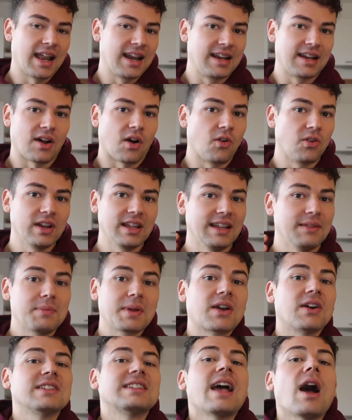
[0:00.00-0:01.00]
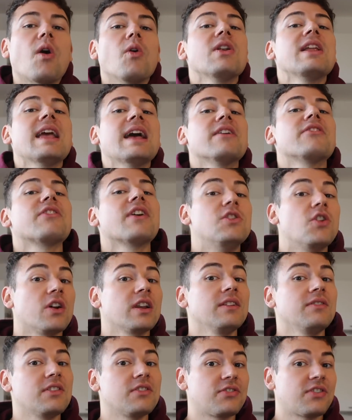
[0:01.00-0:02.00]
And because I only have
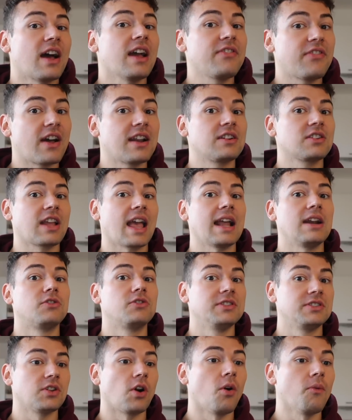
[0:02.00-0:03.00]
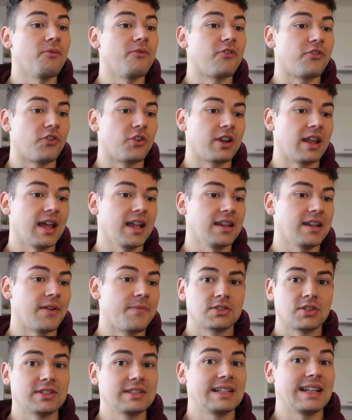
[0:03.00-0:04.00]
not even 500 calories open for
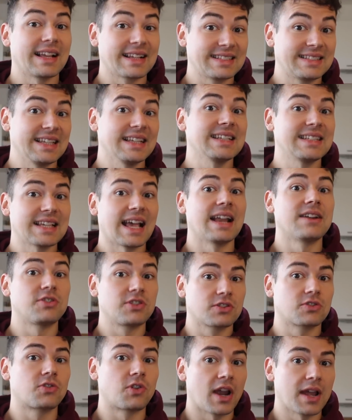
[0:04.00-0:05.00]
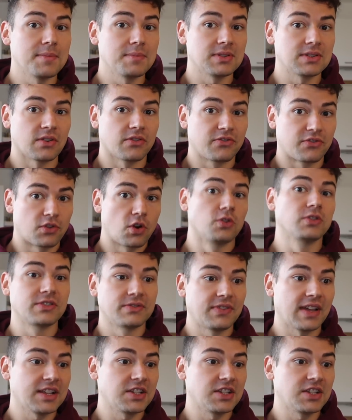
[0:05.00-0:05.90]
that, so it's like 600 grams of frozen